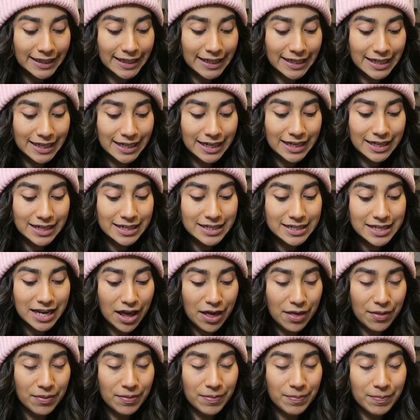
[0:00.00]
And
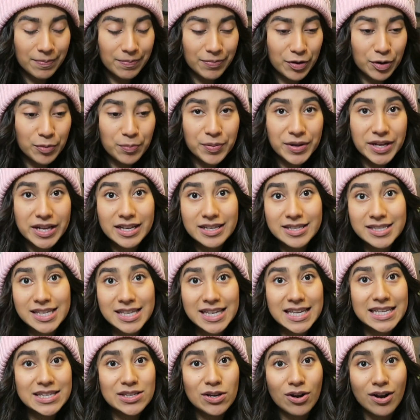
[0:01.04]
their
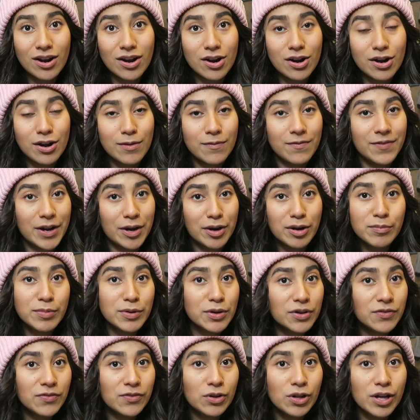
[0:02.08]
pieces are very
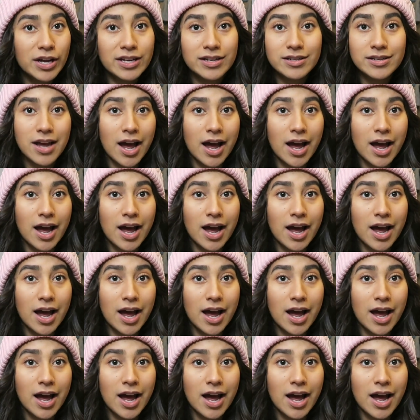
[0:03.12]
beautiful and